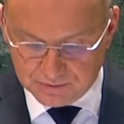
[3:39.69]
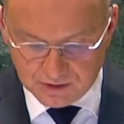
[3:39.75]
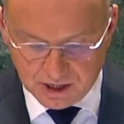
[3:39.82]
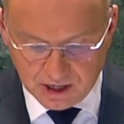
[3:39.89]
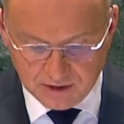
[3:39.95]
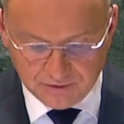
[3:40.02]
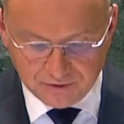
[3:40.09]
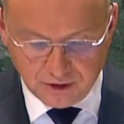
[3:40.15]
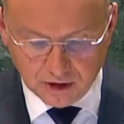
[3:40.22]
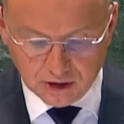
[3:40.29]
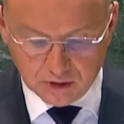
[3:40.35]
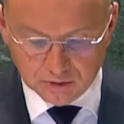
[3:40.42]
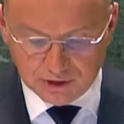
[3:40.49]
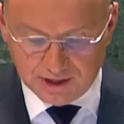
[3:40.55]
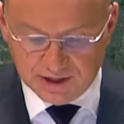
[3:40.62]
I
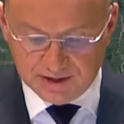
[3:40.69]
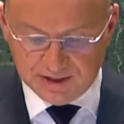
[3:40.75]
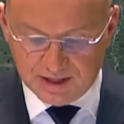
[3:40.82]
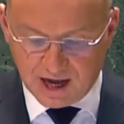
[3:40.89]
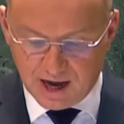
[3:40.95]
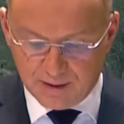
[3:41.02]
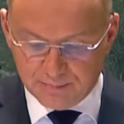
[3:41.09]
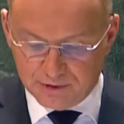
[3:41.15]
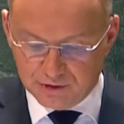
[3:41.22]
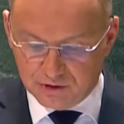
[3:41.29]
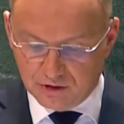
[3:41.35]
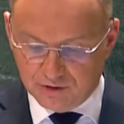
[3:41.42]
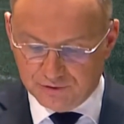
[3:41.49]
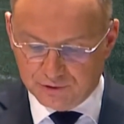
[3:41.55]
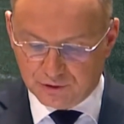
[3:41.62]
followed a number
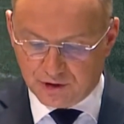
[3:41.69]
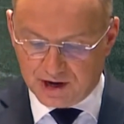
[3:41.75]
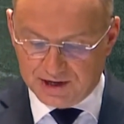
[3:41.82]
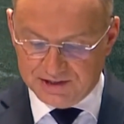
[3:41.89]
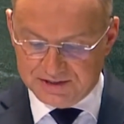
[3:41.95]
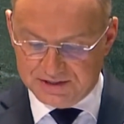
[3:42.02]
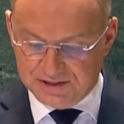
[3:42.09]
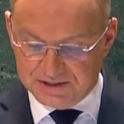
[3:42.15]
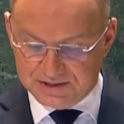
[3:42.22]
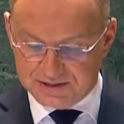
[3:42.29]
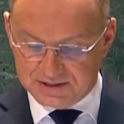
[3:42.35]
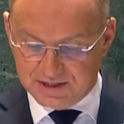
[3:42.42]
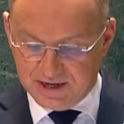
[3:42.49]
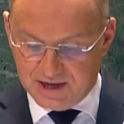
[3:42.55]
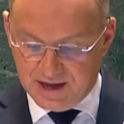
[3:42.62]
of
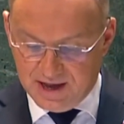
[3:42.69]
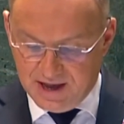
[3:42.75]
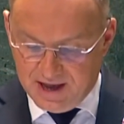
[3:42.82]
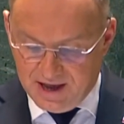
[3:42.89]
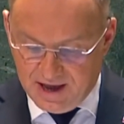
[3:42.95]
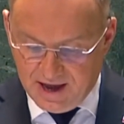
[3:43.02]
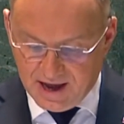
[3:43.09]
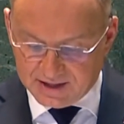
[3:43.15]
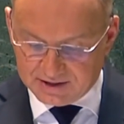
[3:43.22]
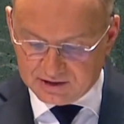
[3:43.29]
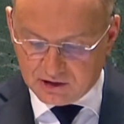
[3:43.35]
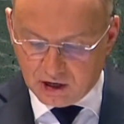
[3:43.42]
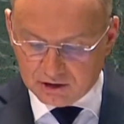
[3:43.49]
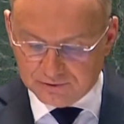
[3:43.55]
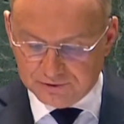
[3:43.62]
crises and
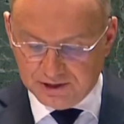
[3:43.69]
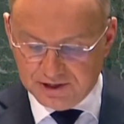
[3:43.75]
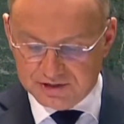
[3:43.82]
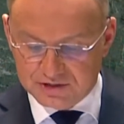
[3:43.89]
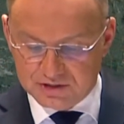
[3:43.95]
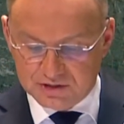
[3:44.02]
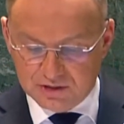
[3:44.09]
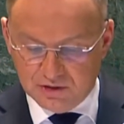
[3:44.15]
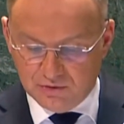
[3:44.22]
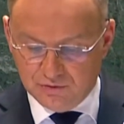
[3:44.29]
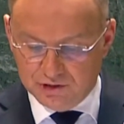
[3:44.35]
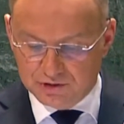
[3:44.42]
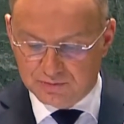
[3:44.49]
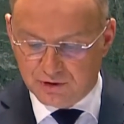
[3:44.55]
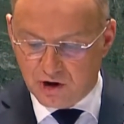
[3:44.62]
conflicts
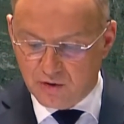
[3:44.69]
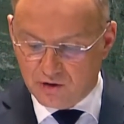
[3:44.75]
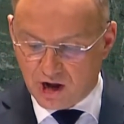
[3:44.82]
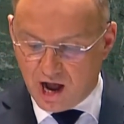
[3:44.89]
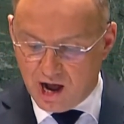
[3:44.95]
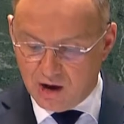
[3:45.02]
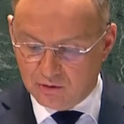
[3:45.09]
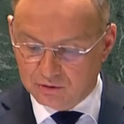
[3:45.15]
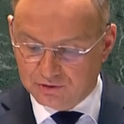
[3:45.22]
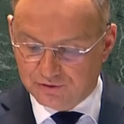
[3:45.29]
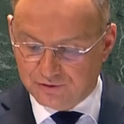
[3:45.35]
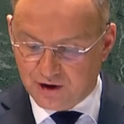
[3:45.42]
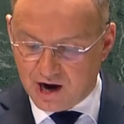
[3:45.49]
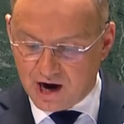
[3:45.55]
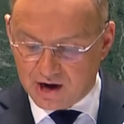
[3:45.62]
which broke out
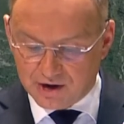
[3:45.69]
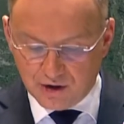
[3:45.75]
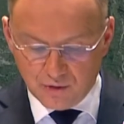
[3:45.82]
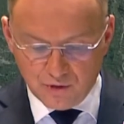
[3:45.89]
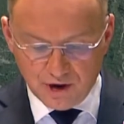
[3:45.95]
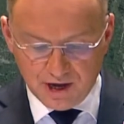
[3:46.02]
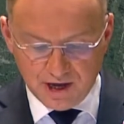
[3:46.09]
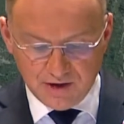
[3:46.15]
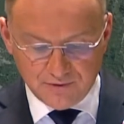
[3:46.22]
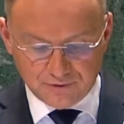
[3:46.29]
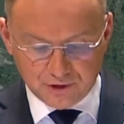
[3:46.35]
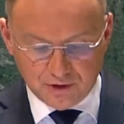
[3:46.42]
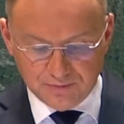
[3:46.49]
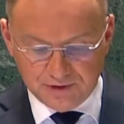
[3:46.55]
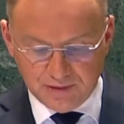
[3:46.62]
far away
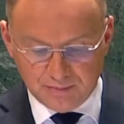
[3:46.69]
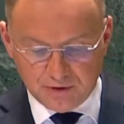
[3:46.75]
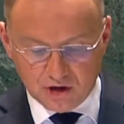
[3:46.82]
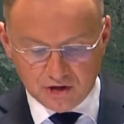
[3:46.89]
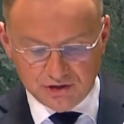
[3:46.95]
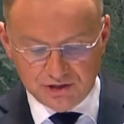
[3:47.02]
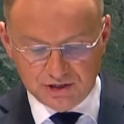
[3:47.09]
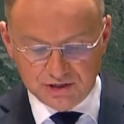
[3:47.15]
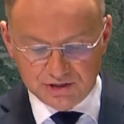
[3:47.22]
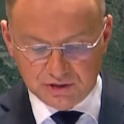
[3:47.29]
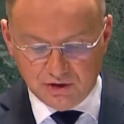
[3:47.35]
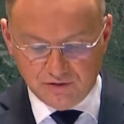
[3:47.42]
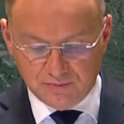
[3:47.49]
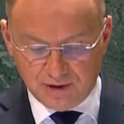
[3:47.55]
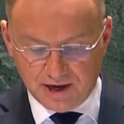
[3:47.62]
from the borders
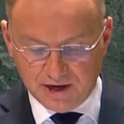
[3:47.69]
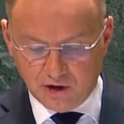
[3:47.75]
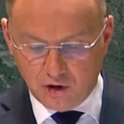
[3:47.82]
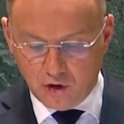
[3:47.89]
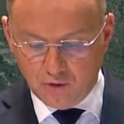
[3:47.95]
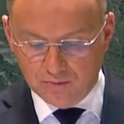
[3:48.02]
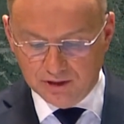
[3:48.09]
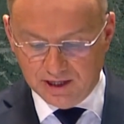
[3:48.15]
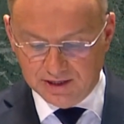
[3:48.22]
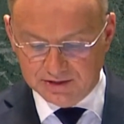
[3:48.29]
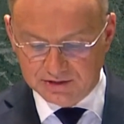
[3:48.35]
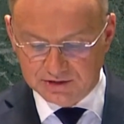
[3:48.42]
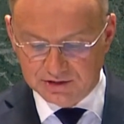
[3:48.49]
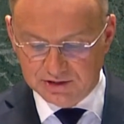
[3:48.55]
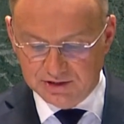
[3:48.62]
of my
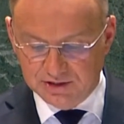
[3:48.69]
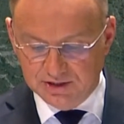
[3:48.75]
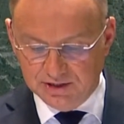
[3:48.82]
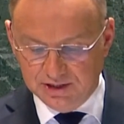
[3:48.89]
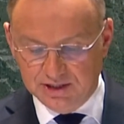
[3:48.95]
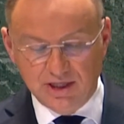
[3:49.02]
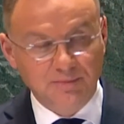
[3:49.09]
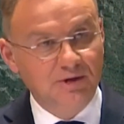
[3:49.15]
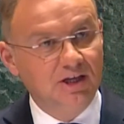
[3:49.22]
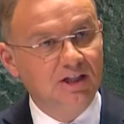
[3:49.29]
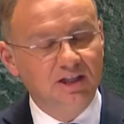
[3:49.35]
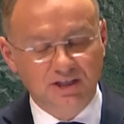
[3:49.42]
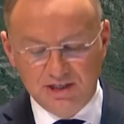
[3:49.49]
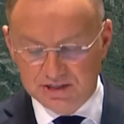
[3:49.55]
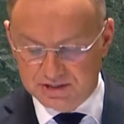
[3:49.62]
homeland in the
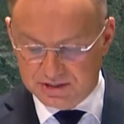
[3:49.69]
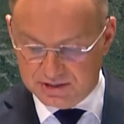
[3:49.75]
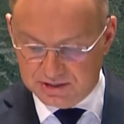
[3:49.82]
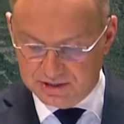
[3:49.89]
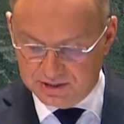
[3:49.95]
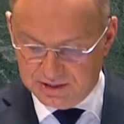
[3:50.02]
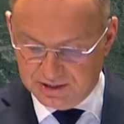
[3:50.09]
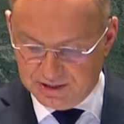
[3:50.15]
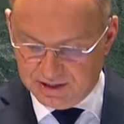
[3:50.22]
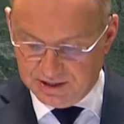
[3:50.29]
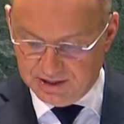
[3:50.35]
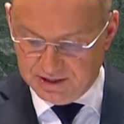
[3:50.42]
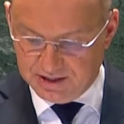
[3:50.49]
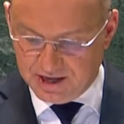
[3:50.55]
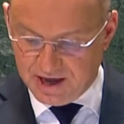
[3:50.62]
Middle East,
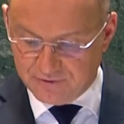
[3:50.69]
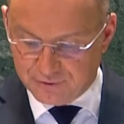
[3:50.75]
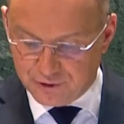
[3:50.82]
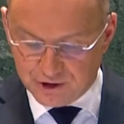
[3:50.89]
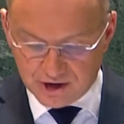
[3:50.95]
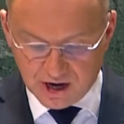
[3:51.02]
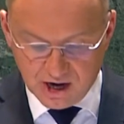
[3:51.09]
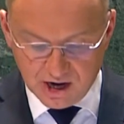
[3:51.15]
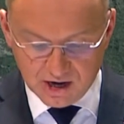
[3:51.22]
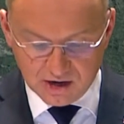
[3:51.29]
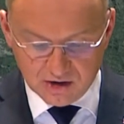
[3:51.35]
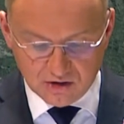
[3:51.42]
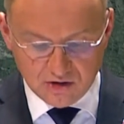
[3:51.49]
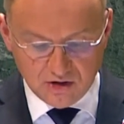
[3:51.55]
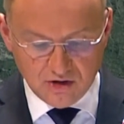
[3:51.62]
in Africa,
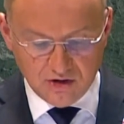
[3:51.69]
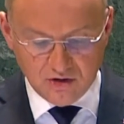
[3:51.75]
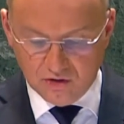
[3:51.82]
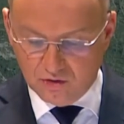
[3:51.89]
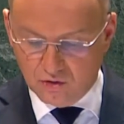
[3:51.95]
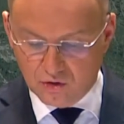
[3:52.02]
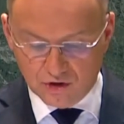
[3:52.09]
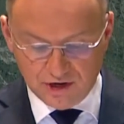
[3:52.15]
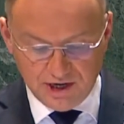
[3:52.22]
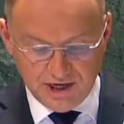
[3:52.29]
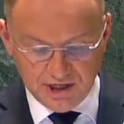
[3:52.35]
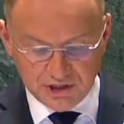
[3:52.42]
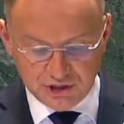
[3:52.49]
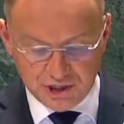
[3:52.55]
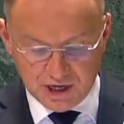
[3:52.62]
or
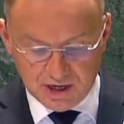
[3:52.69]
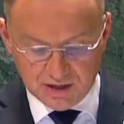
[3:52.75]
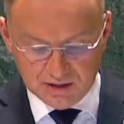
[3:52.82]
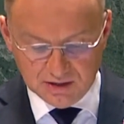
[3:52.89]
Asia.